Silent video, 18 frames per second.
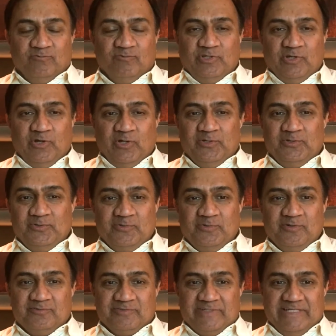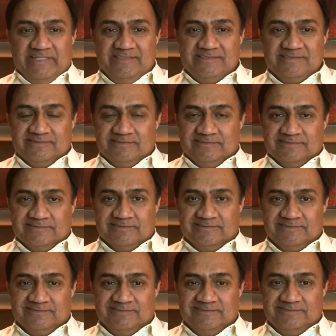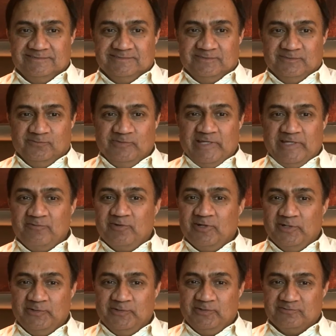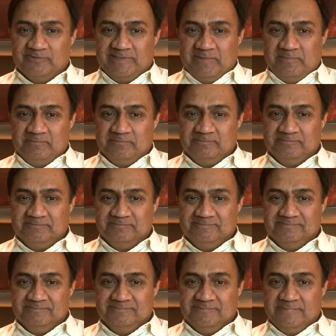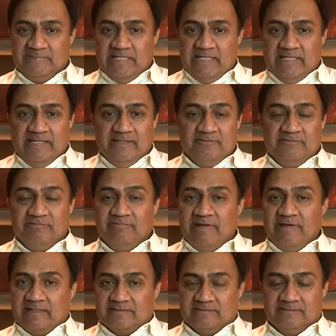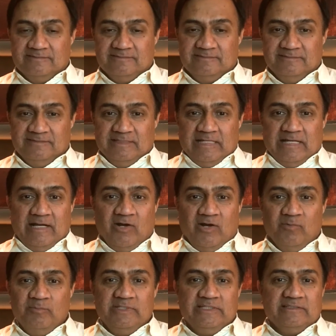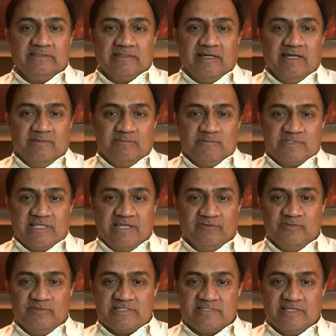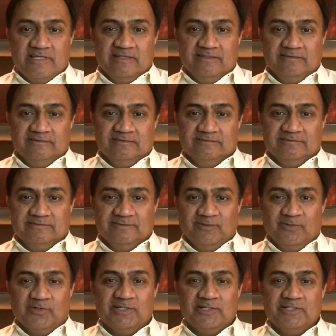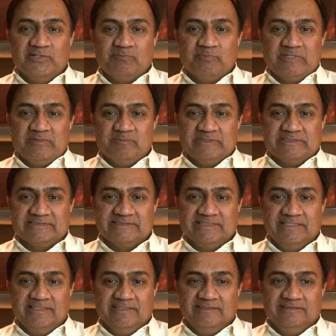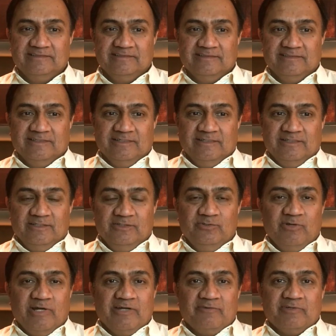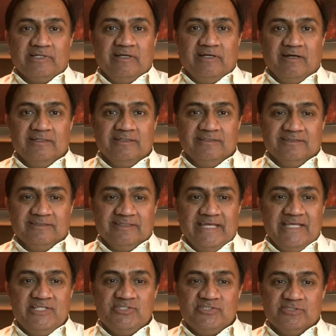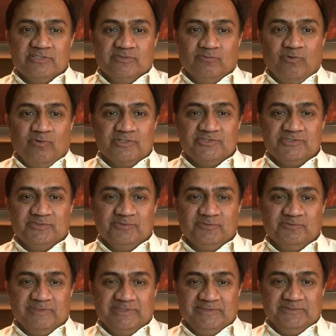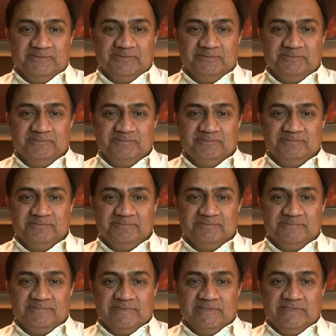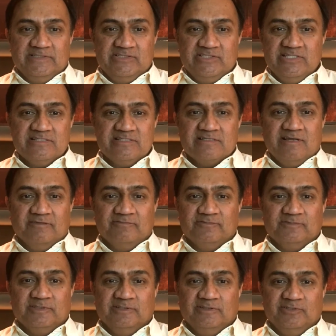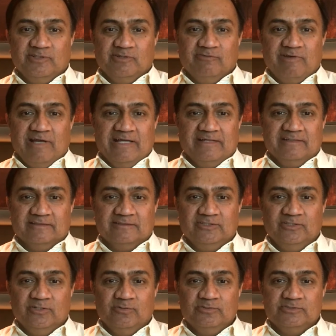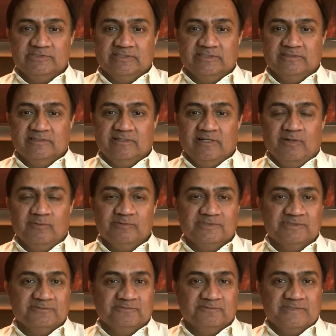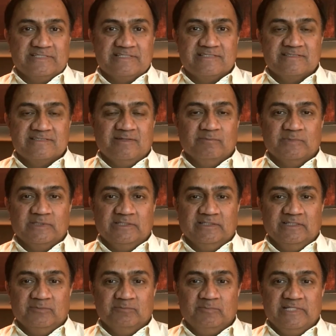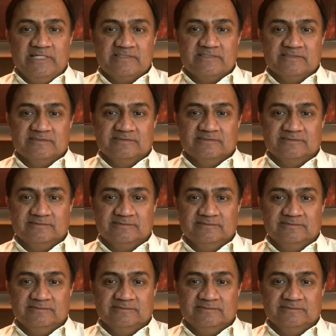We all know of angels. We have heard of them. In fact, how many times have we said or heard people say, You have a guardian angel watching over you? Just after you have had a close encounter with something unpleasant.